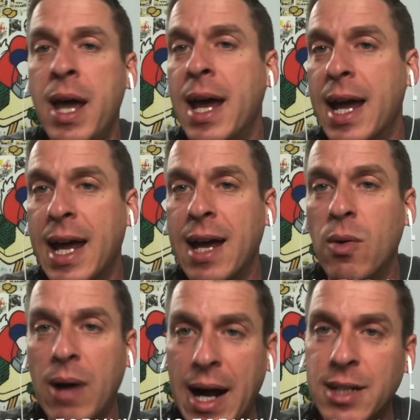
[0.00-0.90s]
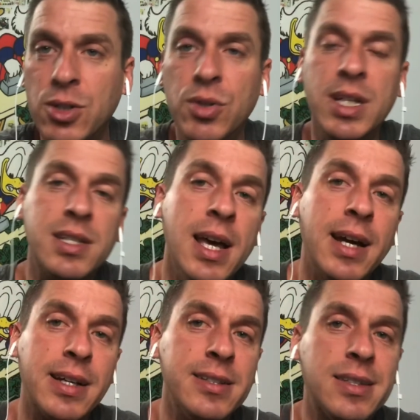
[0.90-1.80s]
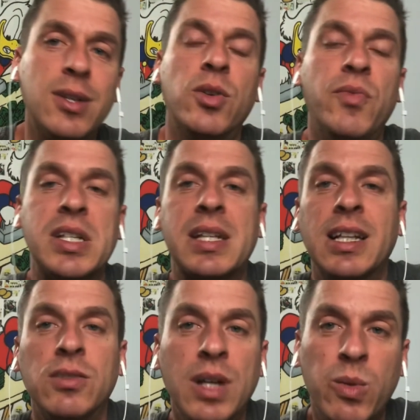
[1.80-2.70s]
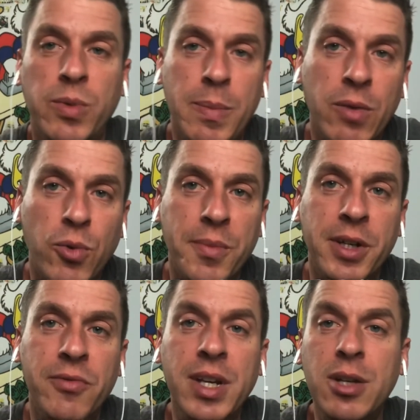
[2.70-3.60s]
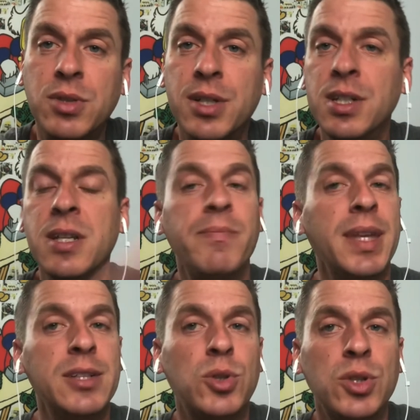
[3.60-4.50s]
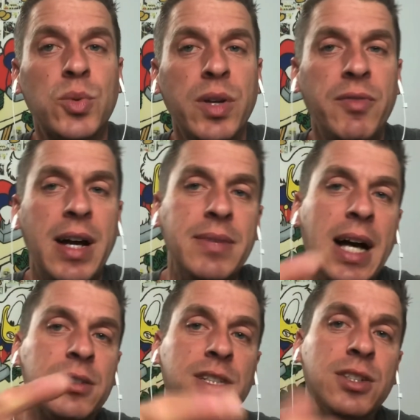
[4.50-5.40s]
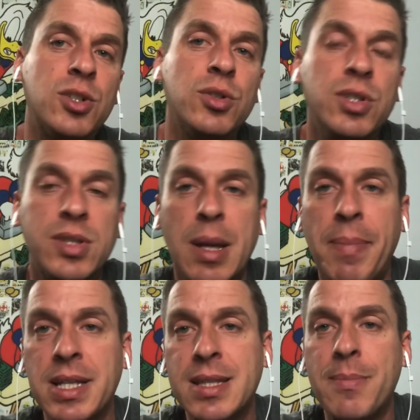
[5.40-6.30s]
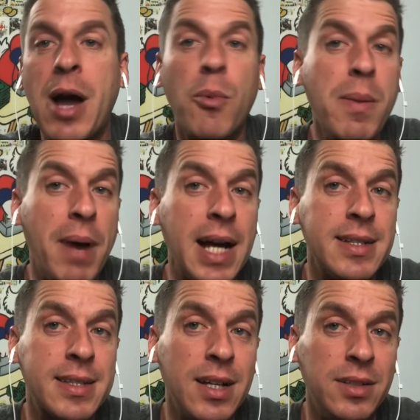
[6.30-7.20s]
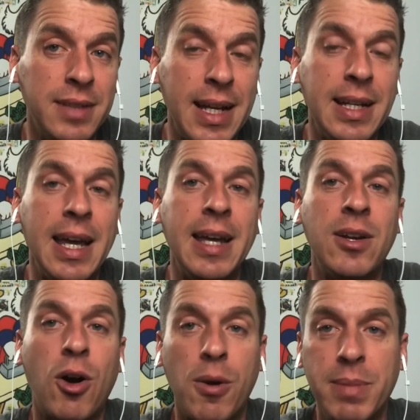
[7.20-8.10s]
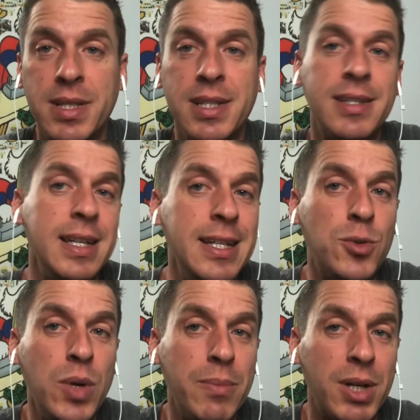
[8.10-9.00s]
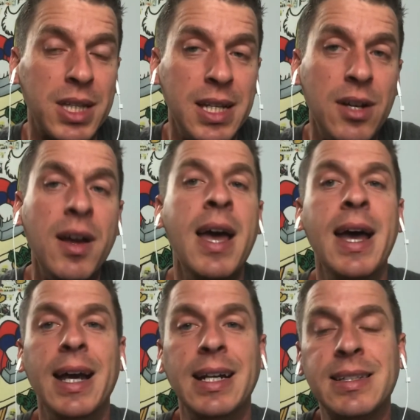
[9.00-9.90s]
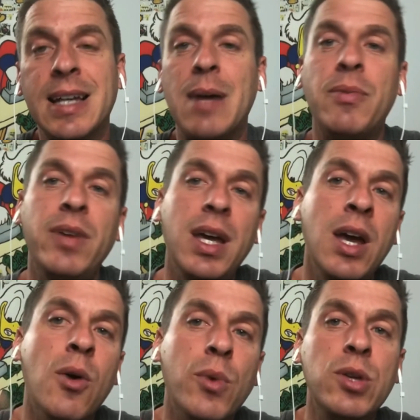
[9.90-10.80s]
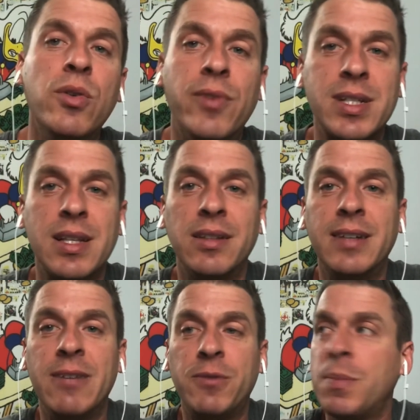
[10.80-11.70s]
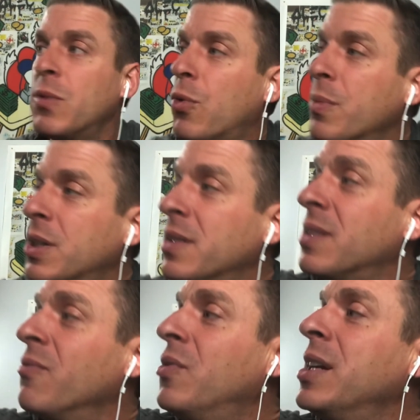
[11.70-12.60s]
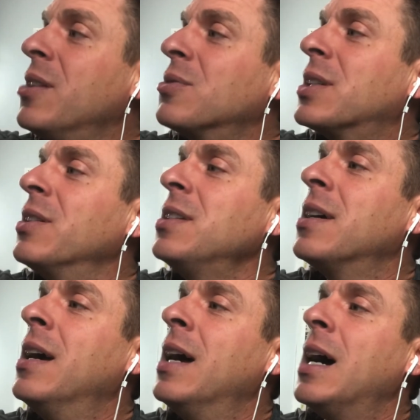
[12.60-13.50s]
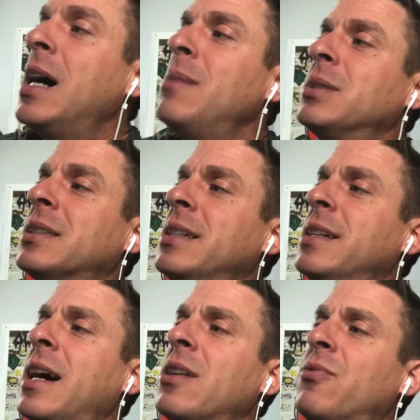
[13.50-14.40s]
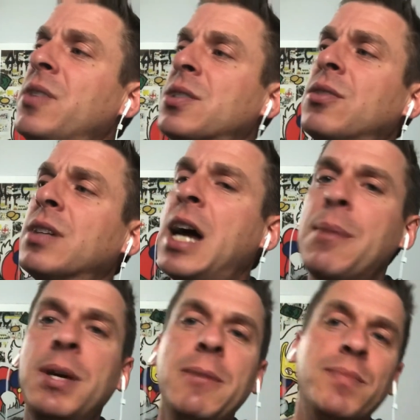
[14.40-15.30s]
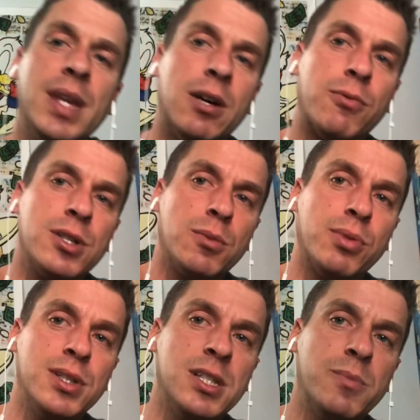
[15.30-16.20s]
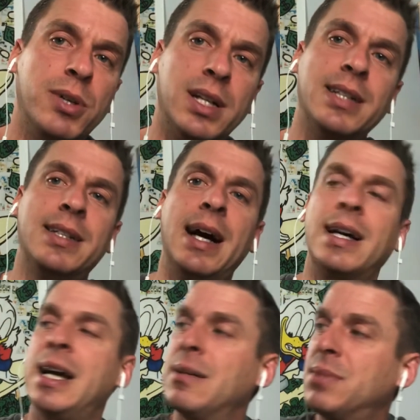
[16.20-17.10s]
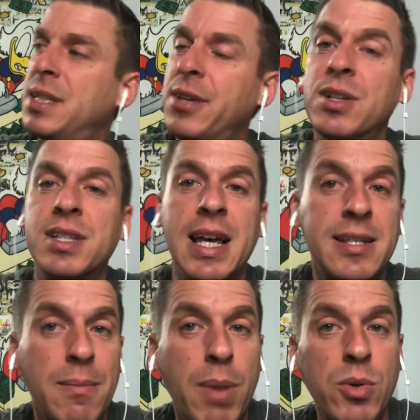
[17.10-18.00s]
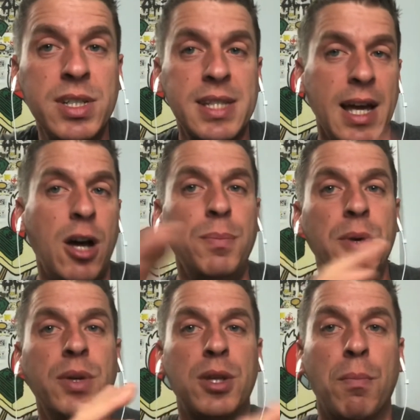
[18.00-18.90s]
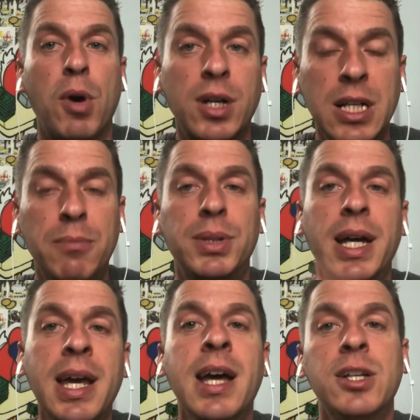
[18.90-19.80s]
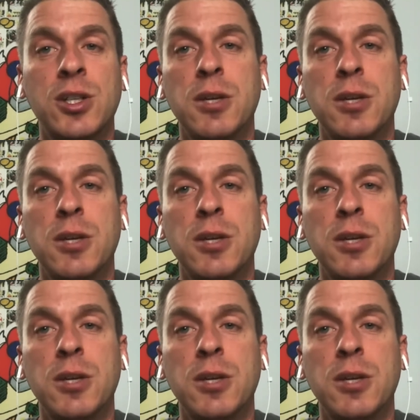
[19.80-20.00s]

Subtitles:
and how to do this, consider investing in the Land Flipping Formula video series. It's only $25. It shows you step-by-step how we buy and sell land in our business each week, month, and year. And on top of it, when you invest in the Land Flipping Formula video series, I'm gonna send you out a physical copy of Russell Brunson's book, .com Secrets, as a bonus to help you with your marketing play so you be